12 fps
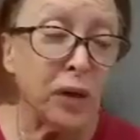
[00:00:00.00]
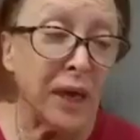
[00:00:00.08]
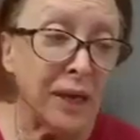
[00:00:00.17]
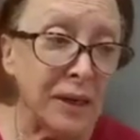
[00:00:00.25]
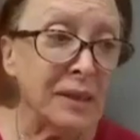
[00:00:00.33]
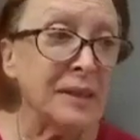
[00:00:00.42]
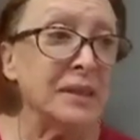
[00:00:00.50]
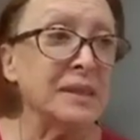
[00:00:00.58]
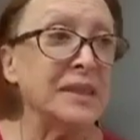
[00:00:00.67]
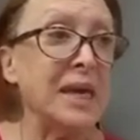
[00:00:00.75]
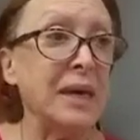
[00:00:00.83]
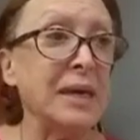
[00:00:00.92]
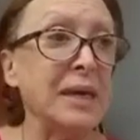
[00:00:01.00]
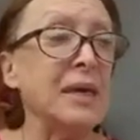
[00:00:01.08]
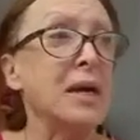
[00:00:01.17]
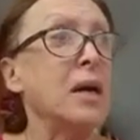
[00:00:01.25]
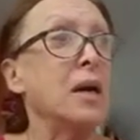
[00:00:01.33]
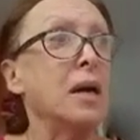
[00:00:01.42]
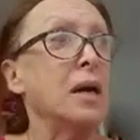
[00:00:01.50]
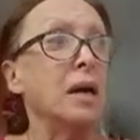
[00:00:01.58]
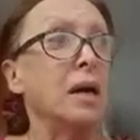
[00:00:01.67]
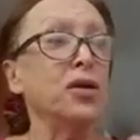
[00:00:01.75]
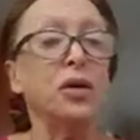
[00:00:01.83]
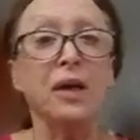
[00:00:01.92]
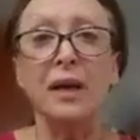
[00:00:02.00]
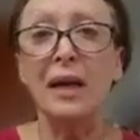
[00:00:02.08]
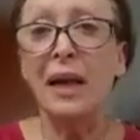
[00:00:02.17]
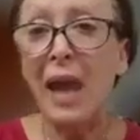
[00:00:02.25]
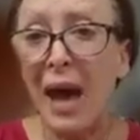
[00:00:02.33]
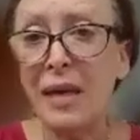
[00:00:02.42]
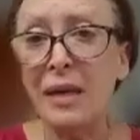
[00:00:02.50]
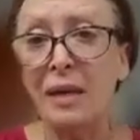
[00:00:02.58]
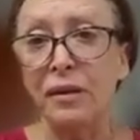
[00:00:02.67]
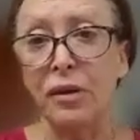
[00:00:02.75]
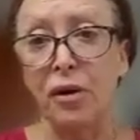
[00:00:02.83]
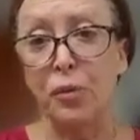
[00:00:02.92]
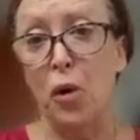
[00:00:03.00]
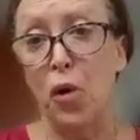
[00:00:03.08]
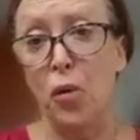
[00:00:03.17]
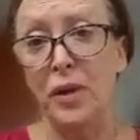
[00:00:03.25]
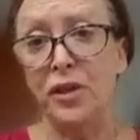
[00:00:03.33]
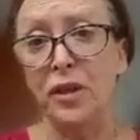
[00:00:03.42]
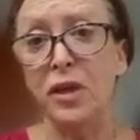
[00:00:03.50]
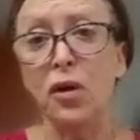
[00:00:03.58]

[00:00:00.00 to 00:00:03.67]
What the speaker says: can say, you can like their poetry,